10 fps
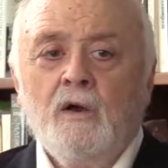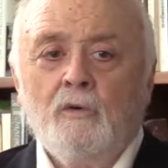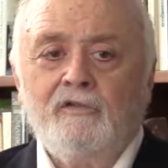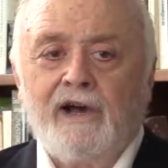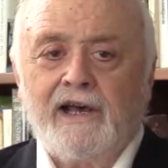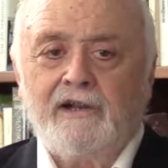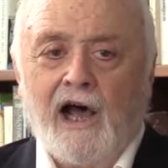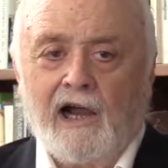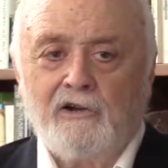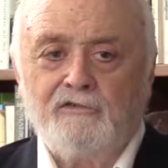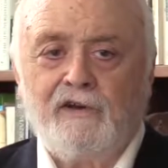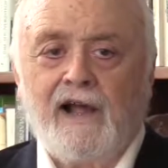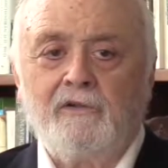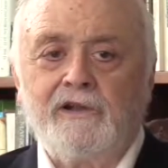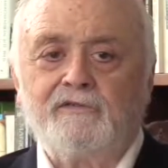We've had iron
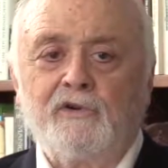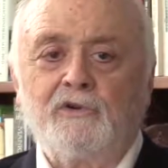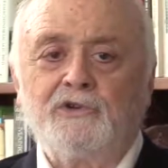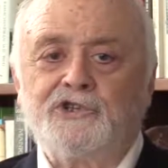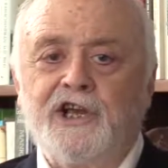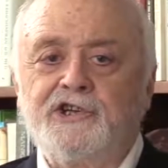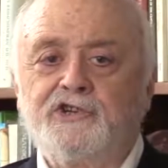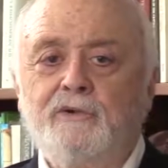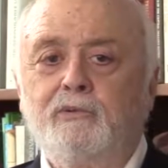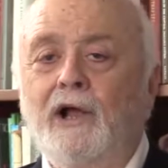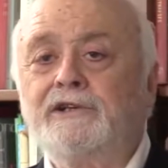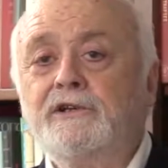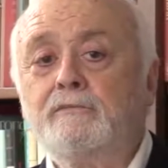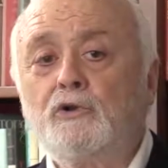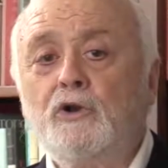filing fertilization of
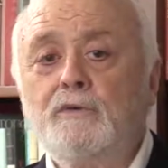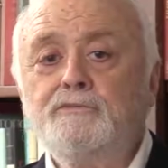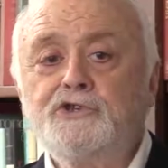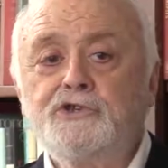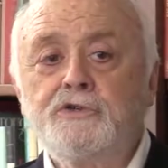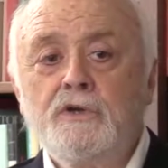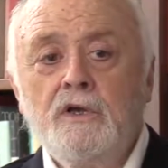plankton blooms.